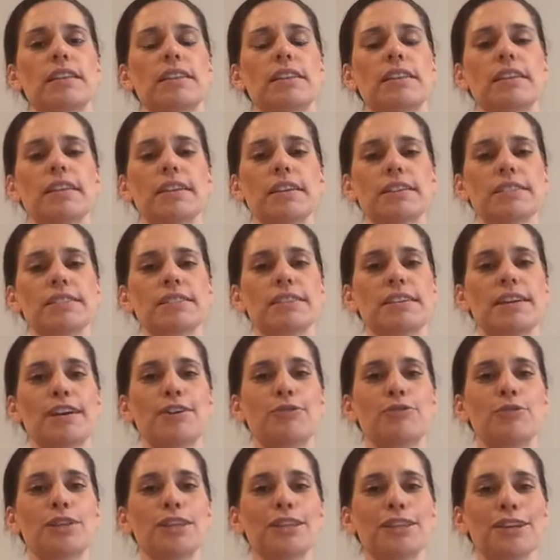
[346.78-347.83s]
things
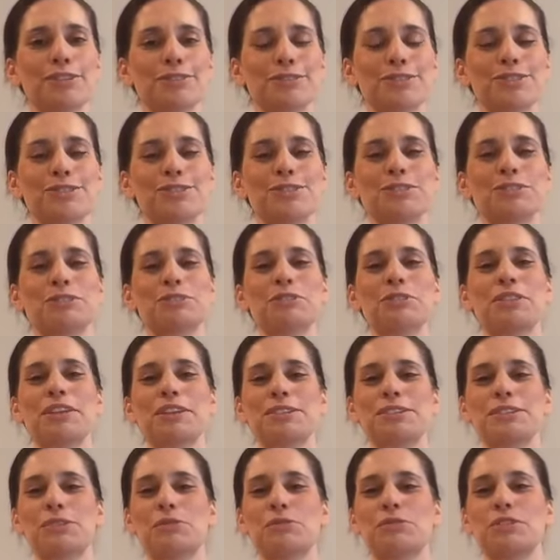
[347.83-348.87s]
that we love to do,
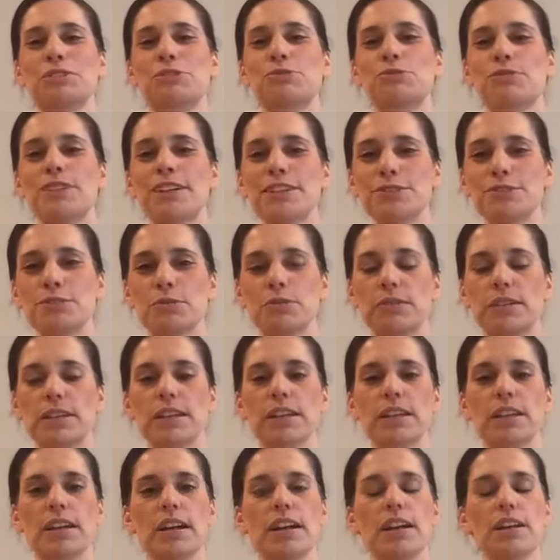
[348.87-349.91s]
things that we dread
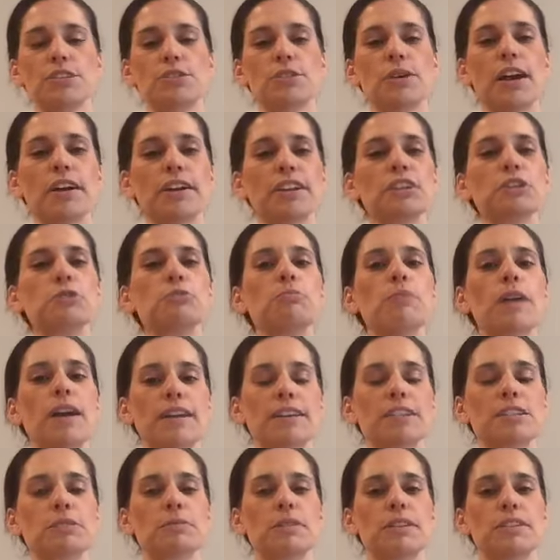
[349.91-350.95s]
doing. So how can you
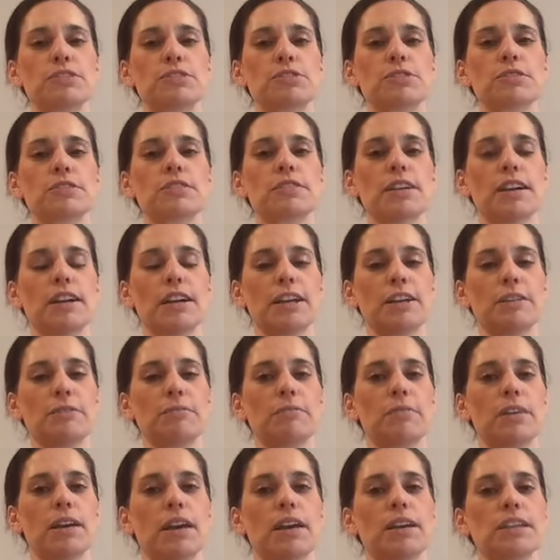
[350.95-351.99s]
maximize your
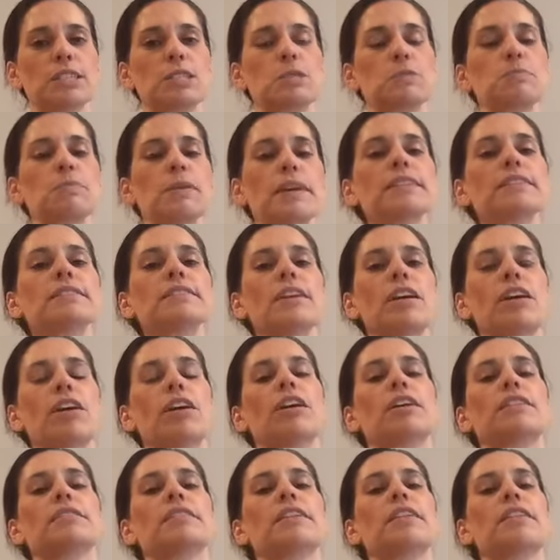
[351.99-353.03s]
time spent
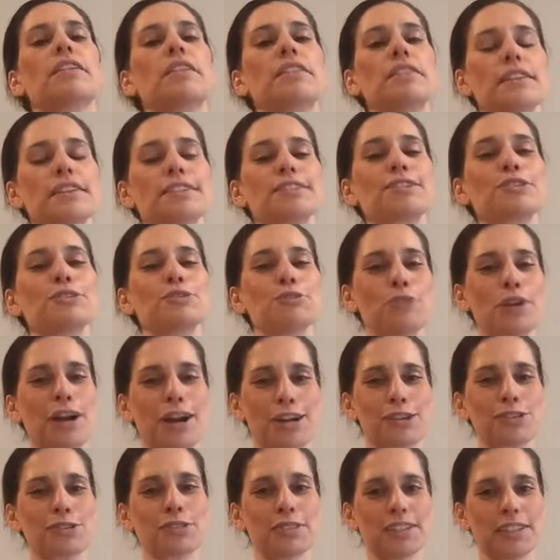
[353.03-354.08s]
on the things that you
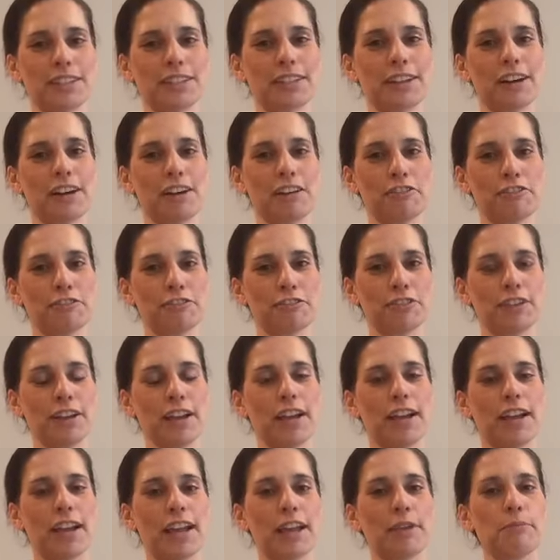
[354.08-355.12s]
actually love
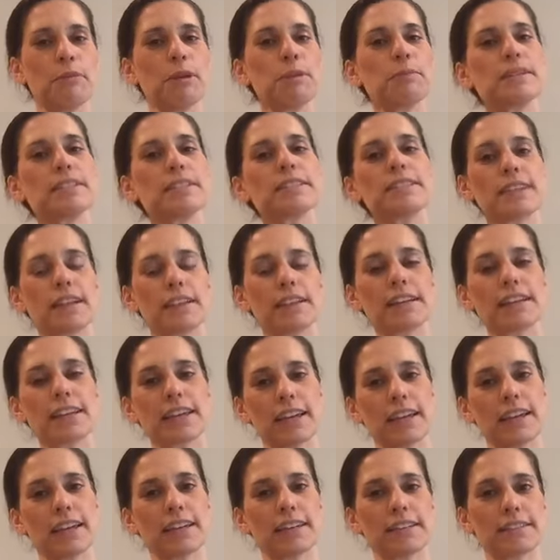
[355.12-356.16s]
and maybe
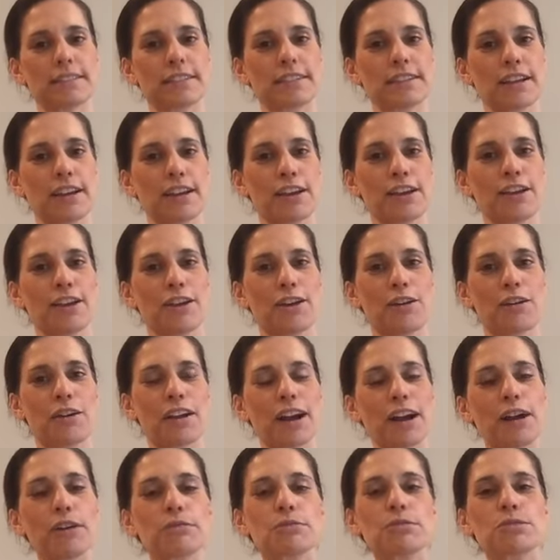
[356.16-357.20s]
delegate or
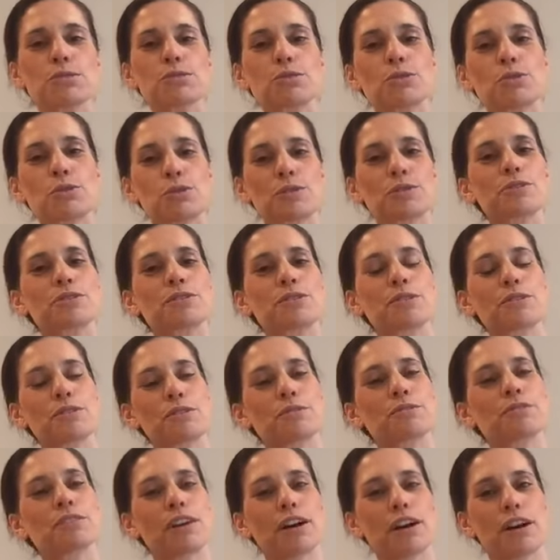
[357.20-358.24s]
outsource
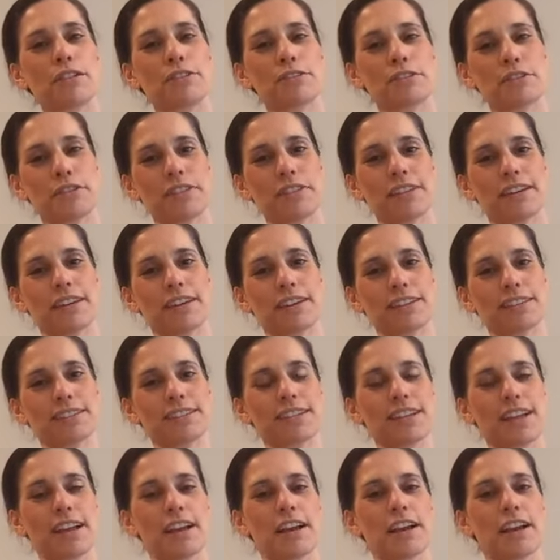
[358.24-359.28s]
those other things?
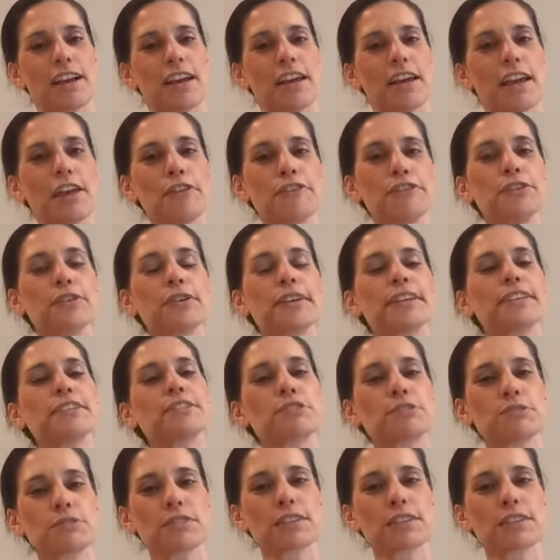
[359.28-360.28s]
If you can do